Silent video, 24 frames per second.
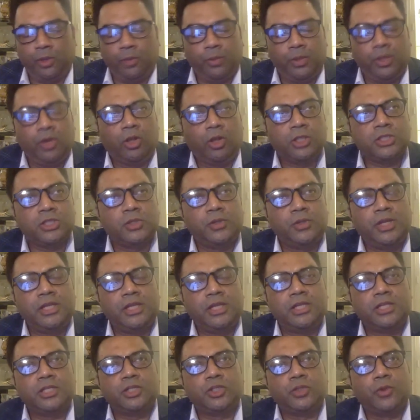also needed
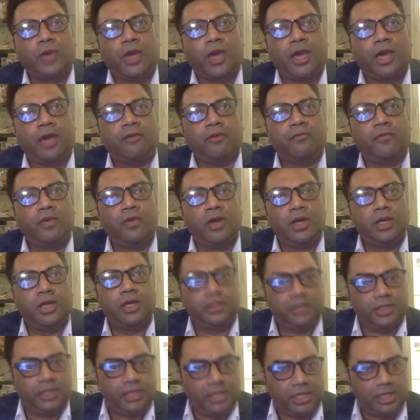to have
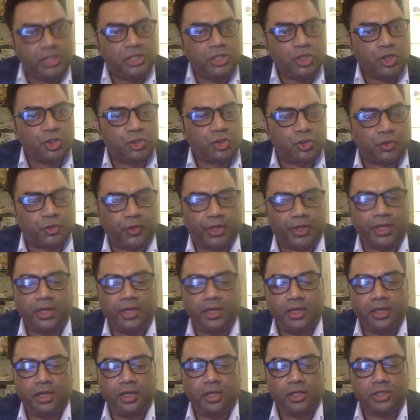the e-tutoring,
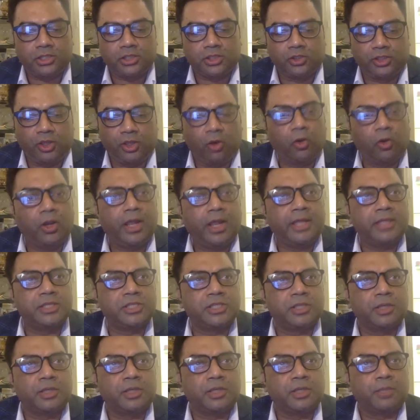so the online
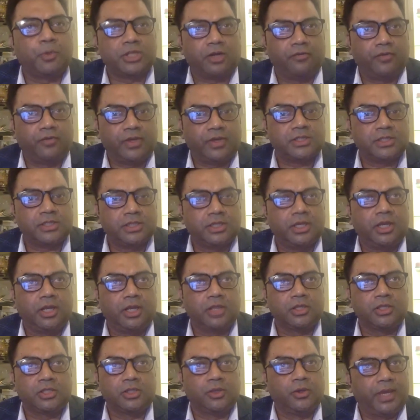support service.
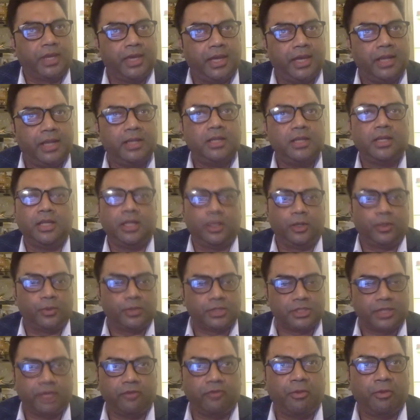So again, it
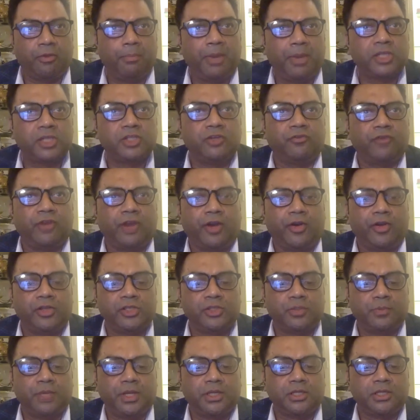was kind of a makeshift
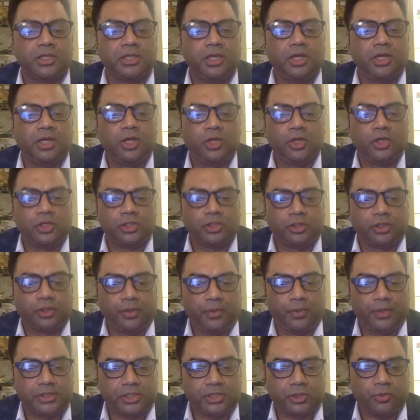arrangement. So there
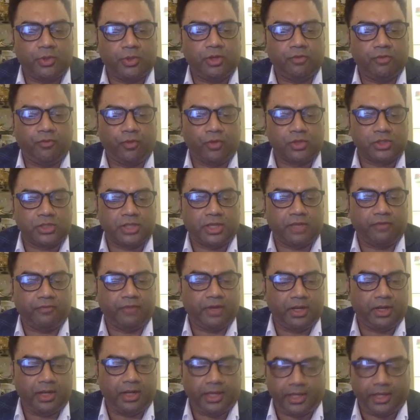was a 24/7,
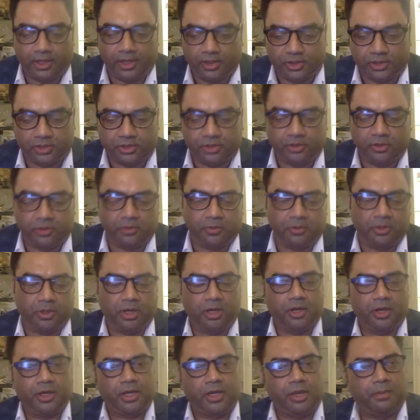like,
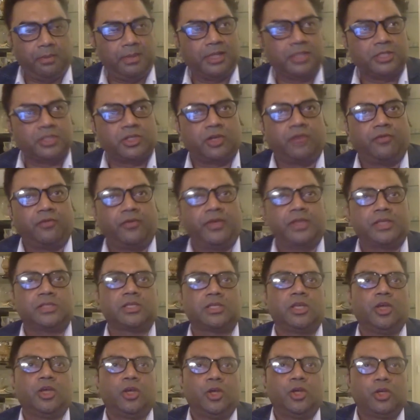email service.
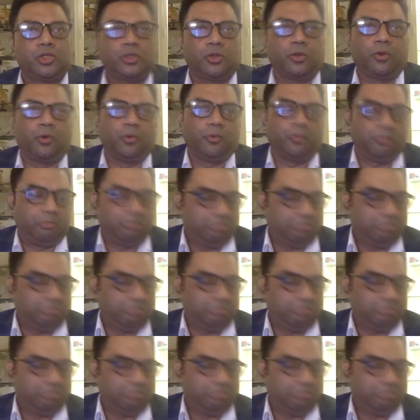So